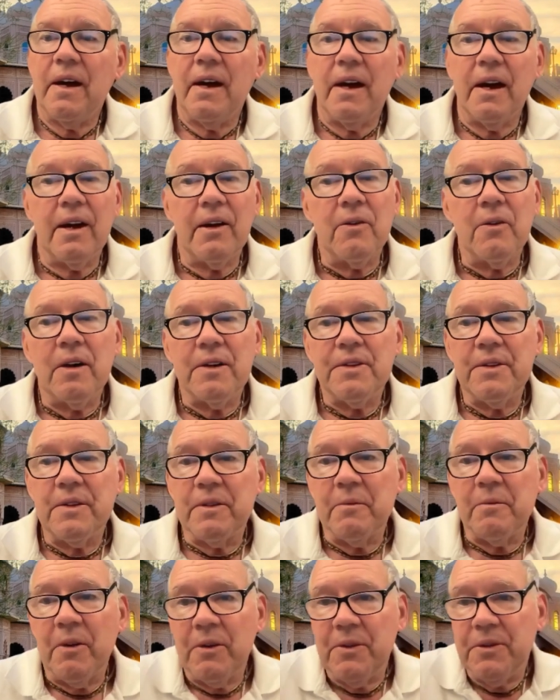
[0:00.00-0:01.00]
And it wasn't
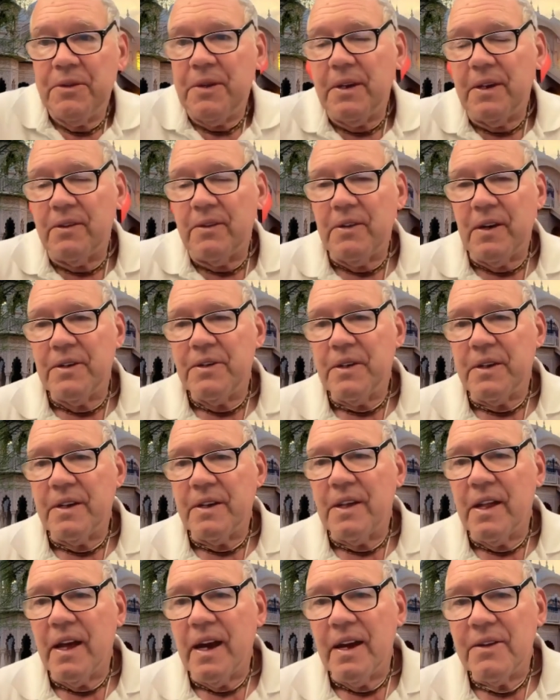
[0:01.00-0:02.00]
the most interesting
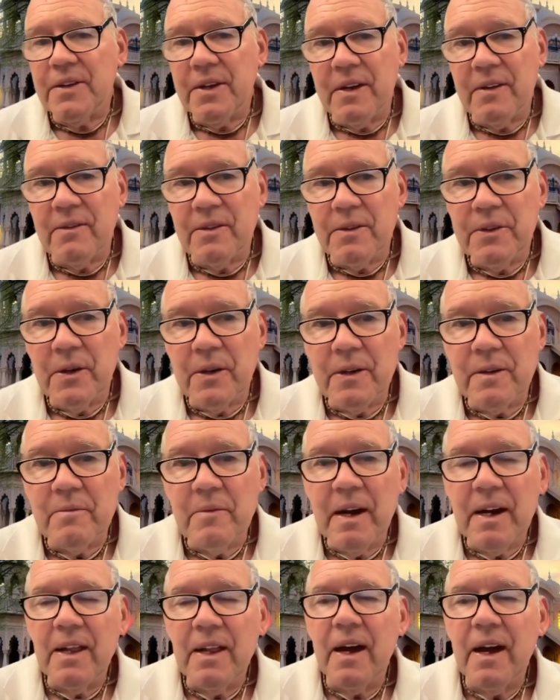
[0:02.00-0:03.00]
class I ever took in
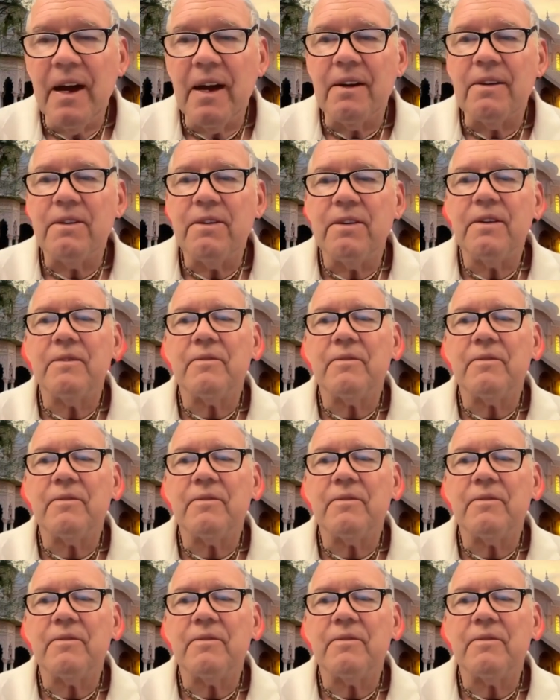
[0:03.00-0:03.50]
my life.